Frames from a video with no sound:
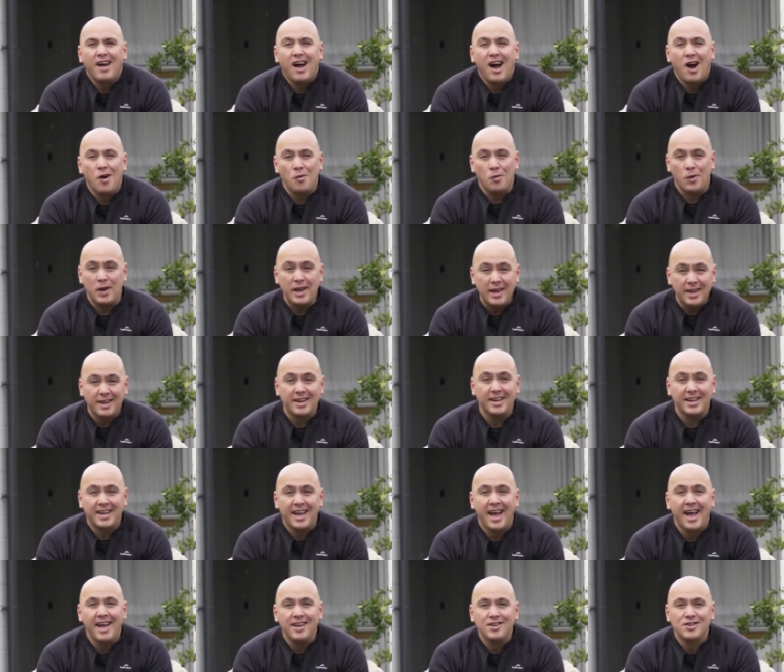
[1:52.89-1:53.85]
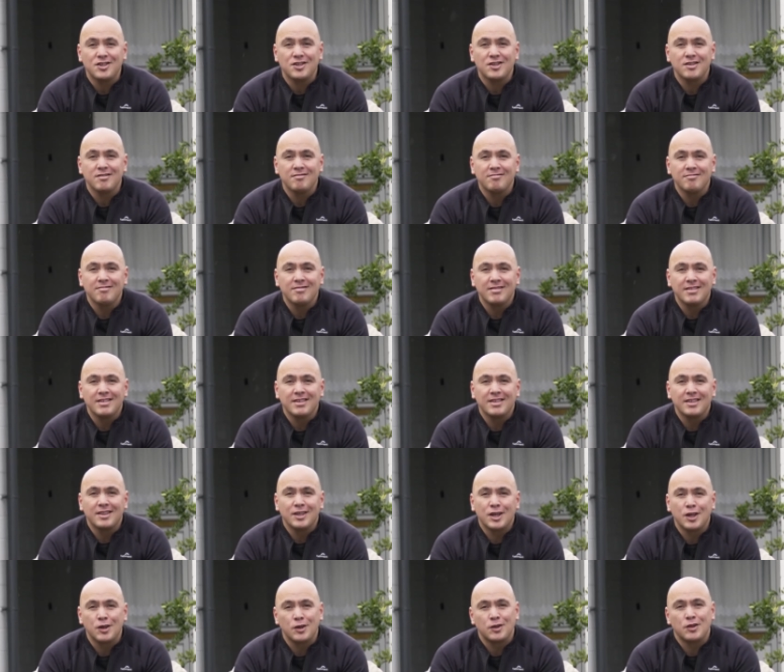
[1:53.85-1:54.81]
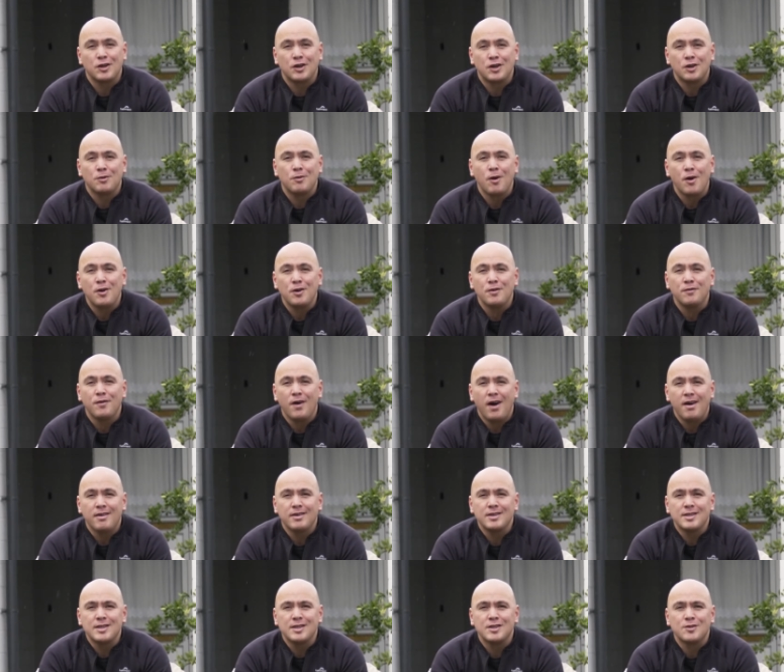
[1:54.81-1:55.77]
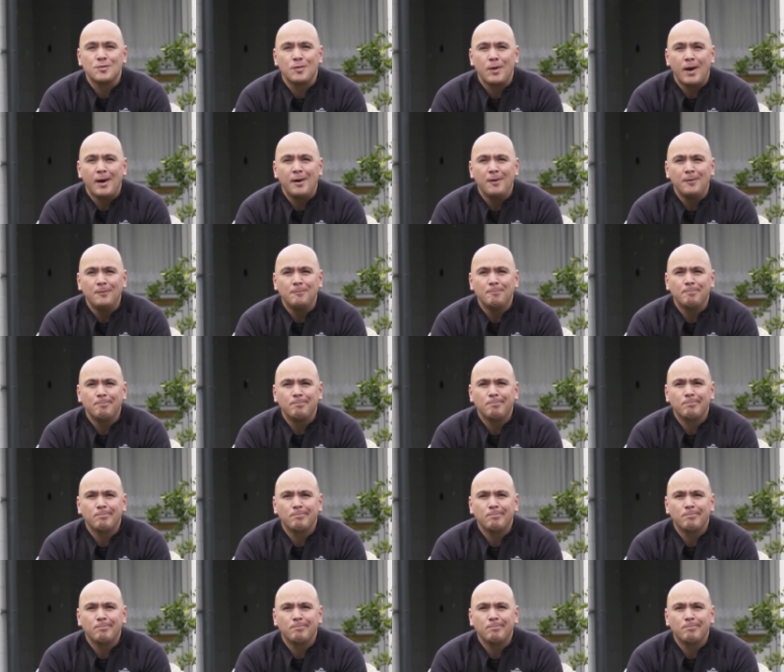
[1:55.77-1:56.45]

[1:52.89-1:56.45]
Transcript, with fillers: Are we going to catch the coronavirus as well?